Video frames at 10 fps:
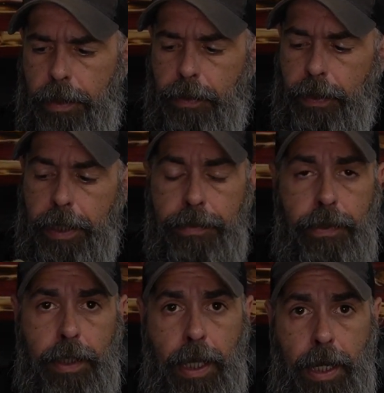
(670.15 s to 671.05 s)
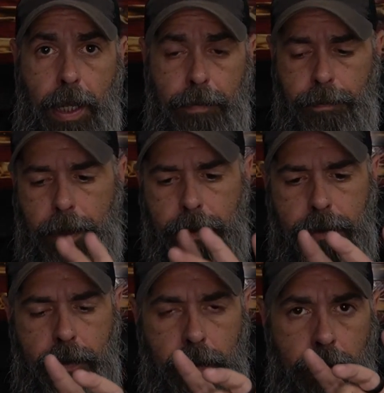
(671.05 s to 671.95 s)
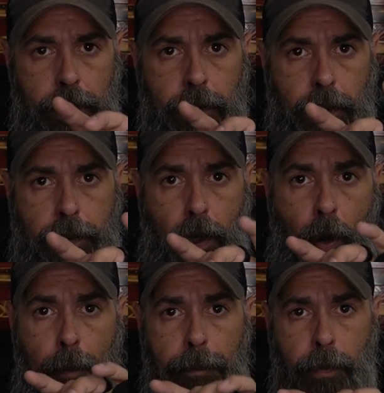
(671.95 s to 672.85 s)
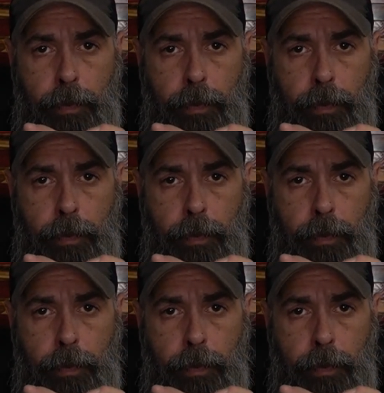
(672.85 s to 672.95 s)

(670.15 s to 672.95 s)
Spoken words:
They're easy to get on because the